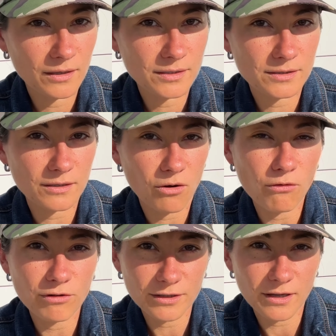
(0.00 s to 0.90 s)
So
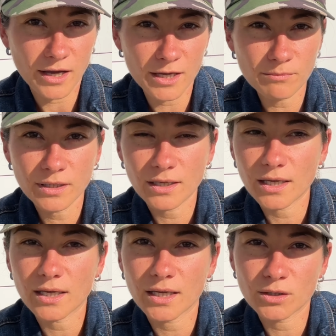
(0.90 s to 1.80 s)
over time,
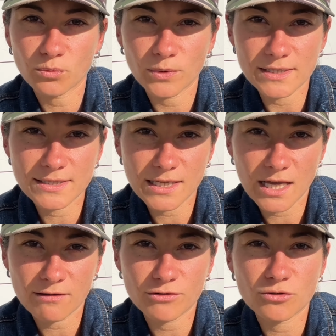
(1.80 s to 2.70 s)
it will
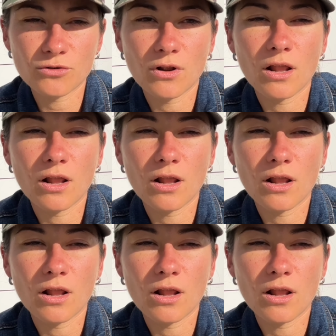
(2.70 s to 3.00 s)
save you